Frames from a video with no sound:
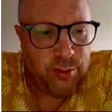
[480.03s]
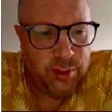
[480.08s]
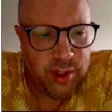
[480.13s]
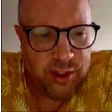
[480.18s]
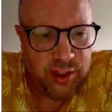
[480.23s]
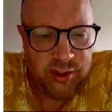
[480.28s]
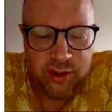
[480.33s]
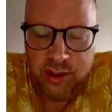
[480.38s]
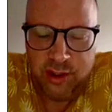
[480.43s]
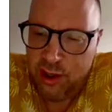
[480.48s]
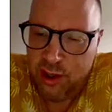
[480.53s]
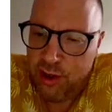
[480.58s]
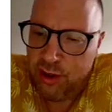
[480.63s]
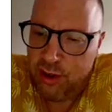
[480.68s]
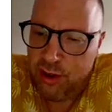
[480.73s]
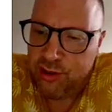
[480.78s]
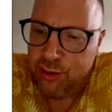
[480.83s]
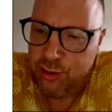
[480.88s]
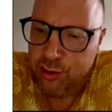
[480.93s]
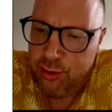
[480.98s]
AWS, they
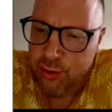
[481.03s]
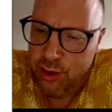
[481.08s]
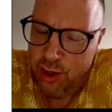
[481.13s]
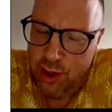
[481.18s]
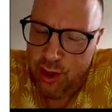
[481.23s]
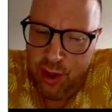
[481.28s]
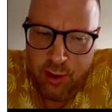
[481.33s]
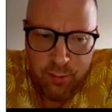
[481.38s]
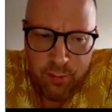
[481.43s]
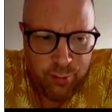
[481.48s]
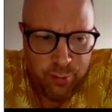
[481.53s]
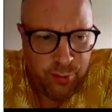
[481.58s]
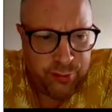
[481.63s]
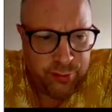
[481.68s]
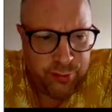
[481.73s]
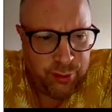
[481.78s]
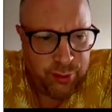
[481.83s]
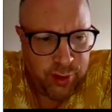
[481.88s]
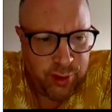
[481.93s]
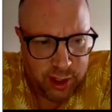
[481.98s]
are also
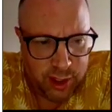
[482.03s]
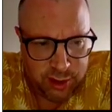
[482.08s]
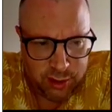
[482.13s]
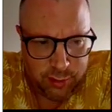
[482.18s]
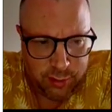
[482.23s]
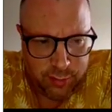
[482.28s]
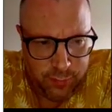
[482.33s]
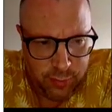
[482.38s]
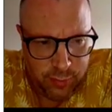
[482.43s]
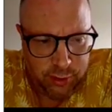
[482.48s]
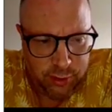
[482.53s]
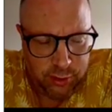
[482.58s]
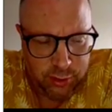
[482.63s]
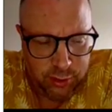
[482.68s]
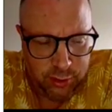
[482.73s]
moved to Azure.